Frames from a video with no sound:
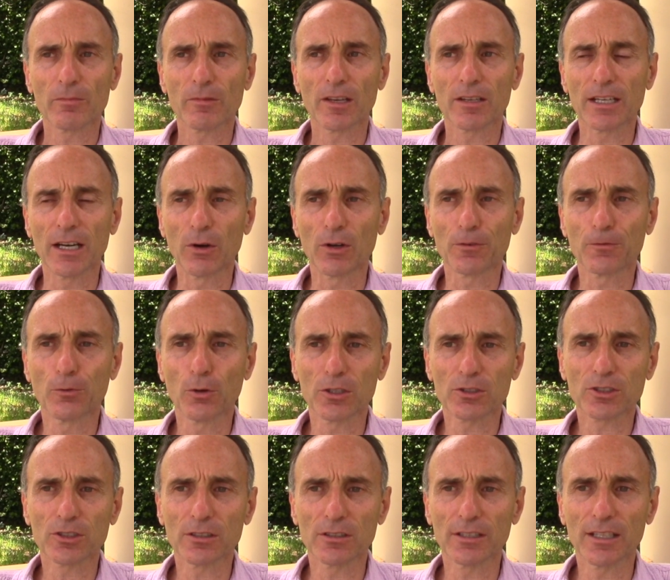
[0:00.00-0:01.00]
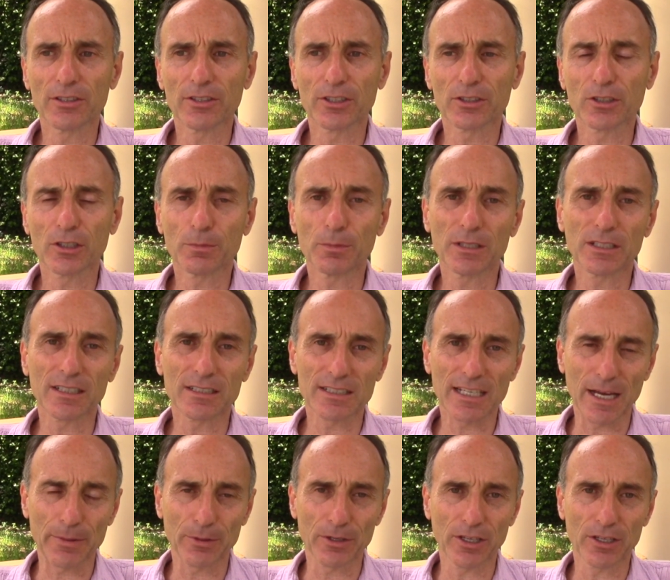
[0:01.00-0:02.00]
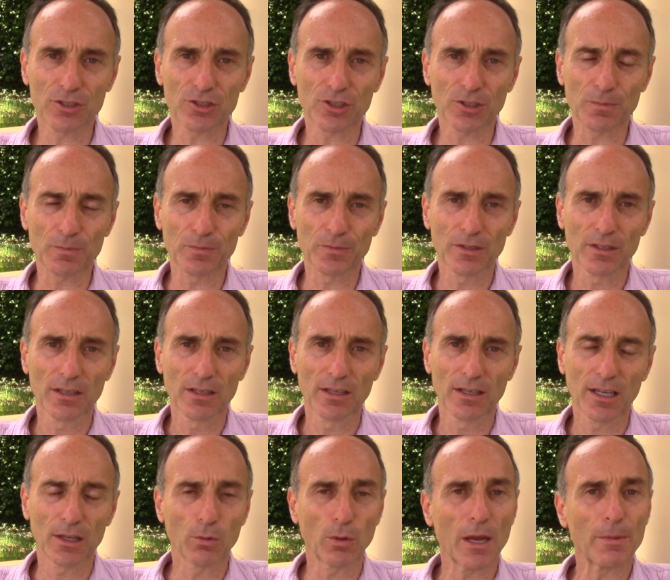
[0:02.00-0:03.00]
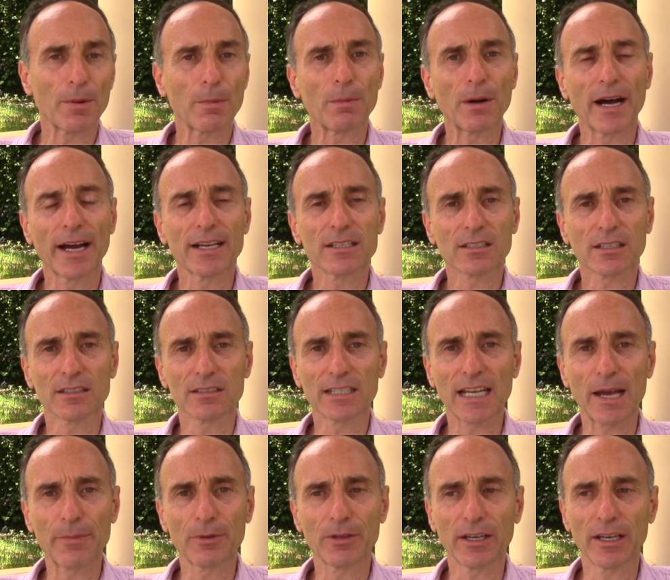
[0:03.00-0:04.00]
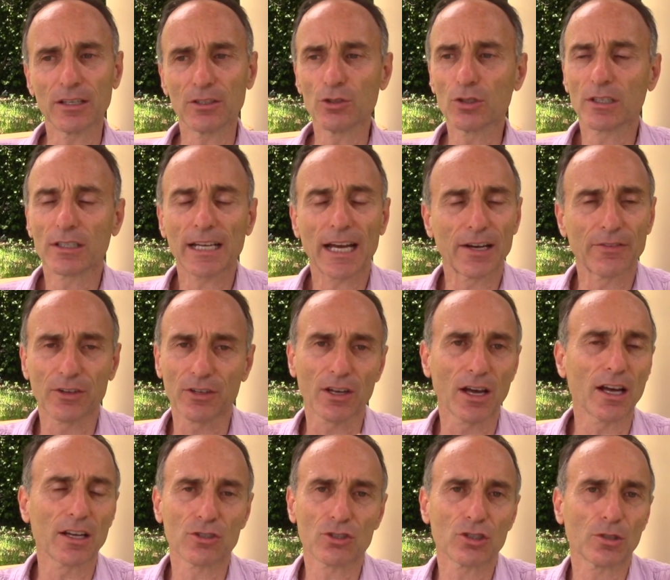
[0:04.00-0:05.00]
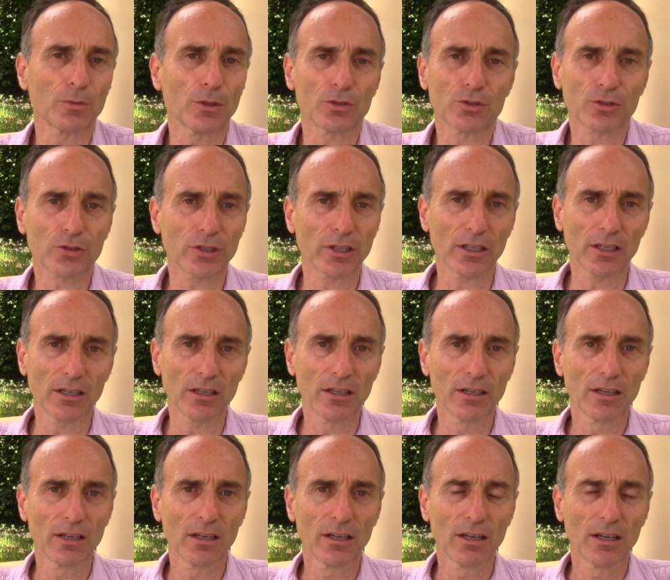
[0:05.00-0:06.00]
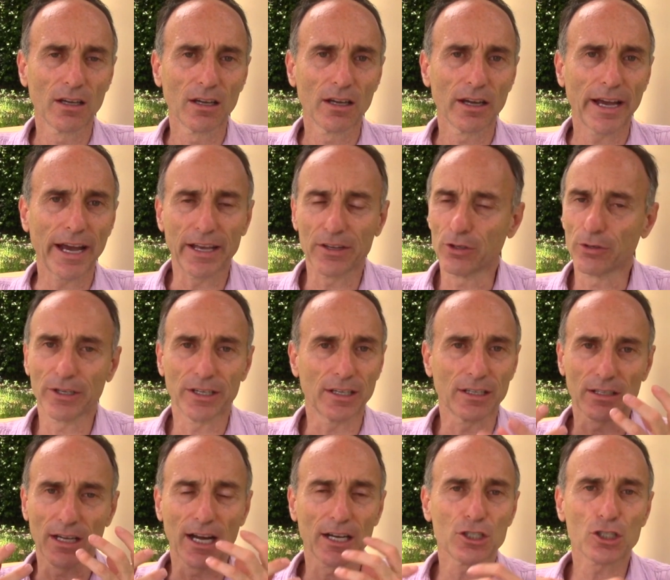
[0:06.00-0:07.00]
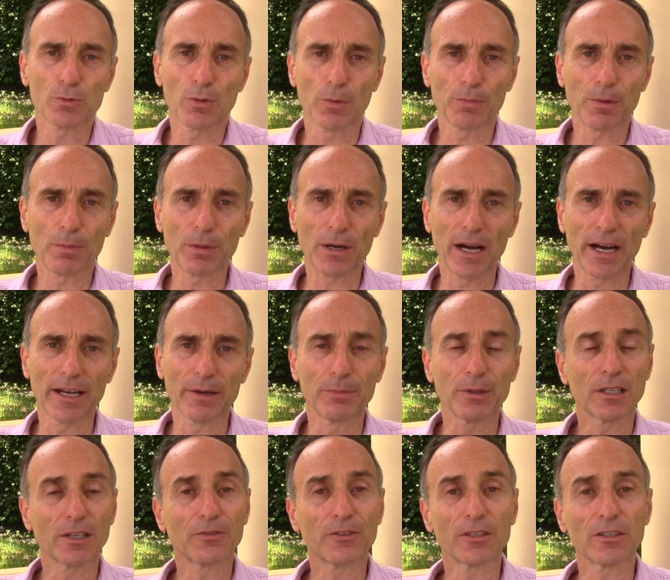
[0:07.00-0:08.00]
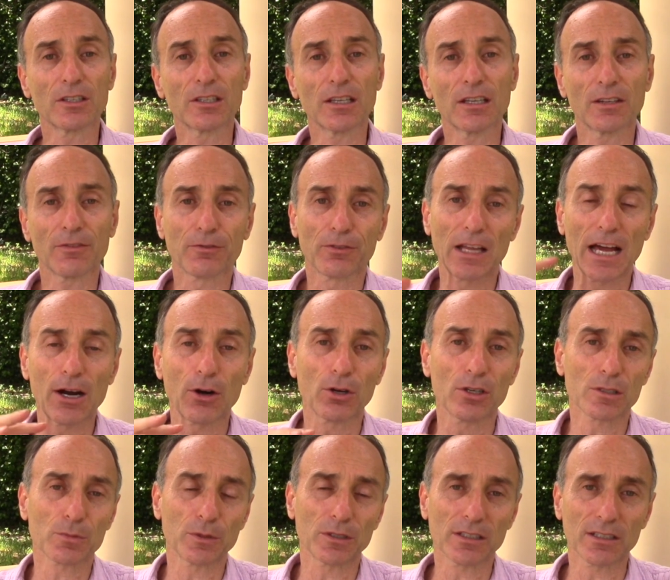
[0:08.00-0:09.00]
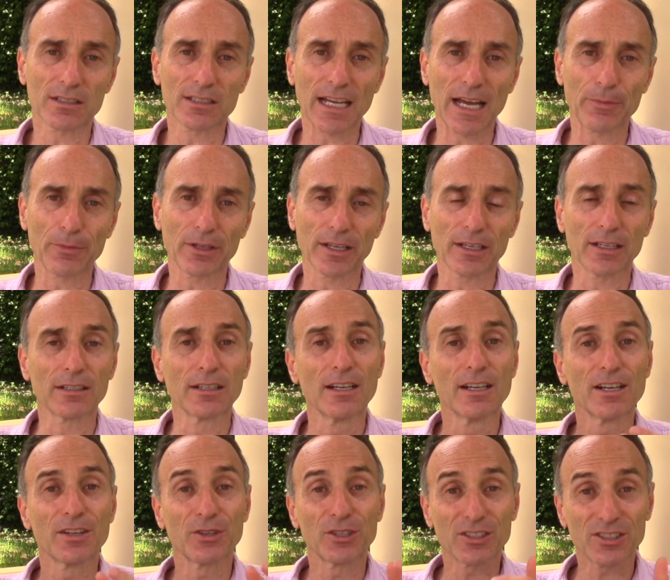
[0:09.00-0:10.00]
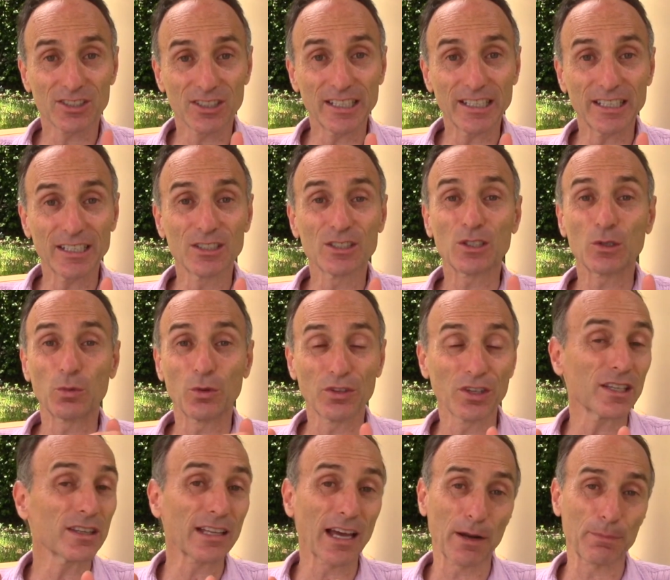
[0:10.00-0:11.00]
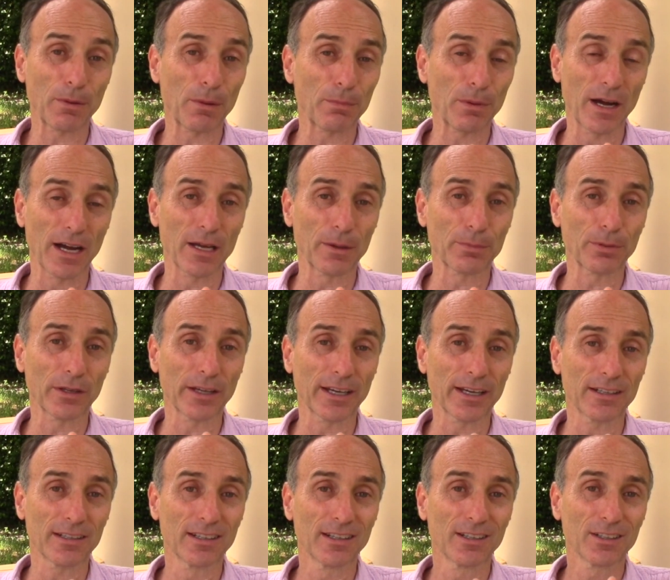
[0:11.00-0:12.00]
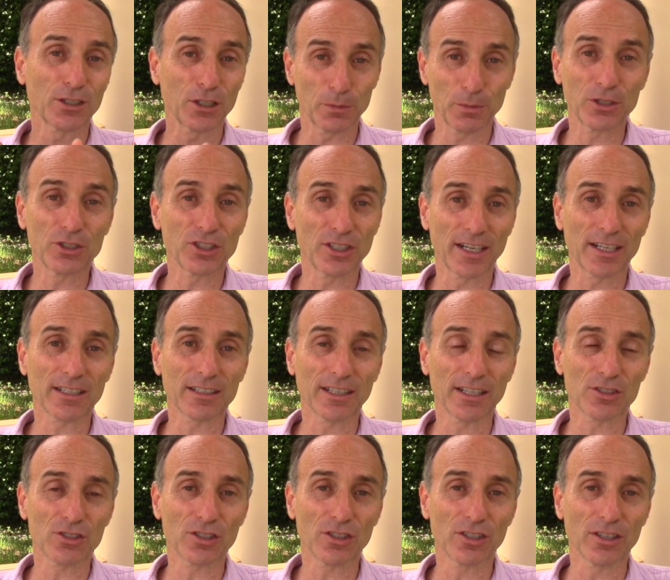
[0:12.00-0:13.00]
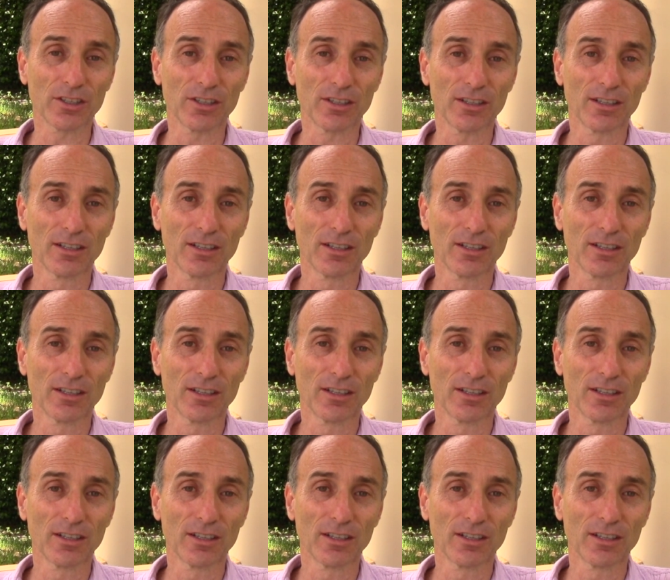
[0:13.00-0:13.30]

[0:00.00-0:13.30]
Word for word: Now, unfortunately, there could be contamination. The way papayas contaminate, you can have a non-GMO tree, and you're eating non-GMO papaya, but if it, the flower has been contaminated, the seeds within that papaya plant could be genetically engineered.